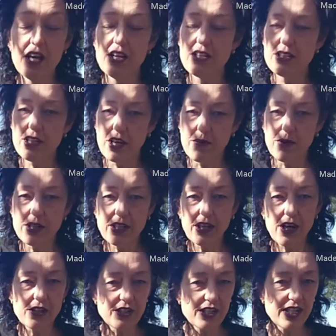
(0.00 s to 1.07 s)
So what you're
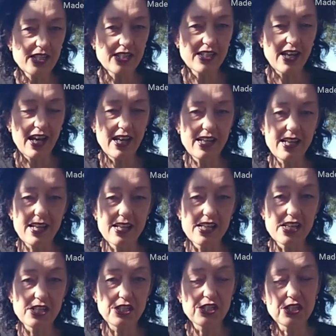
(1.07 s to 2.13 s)
going to need today
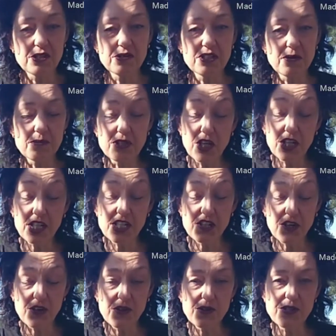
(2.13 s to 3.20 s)
is some sturdy
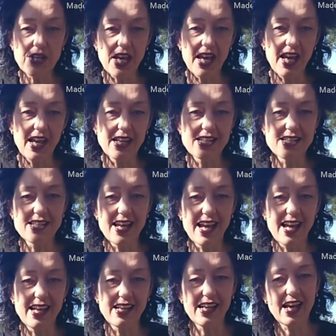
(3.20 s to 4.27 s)
shoes and
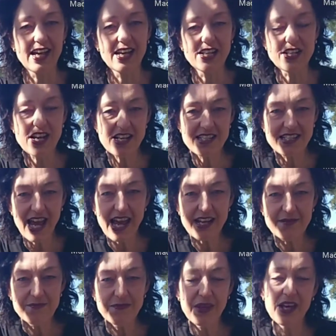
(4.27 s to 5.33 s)
a, uh, a, nice day
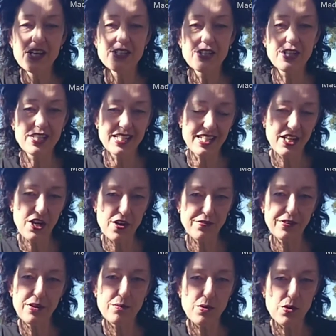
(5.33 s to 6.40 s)
so that you can go
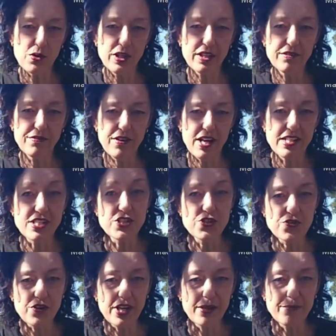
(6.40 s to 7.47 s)
for a walk and find a
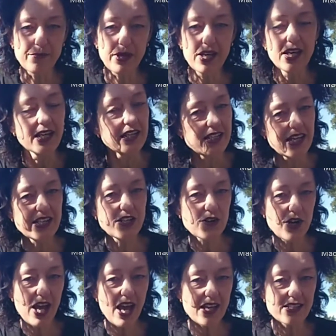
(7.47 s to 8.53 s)
stream near
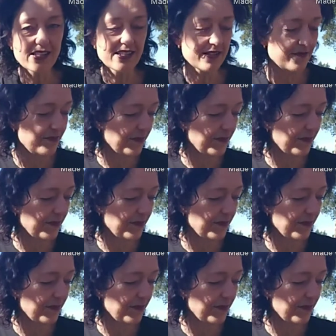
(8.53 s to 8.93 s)
your house.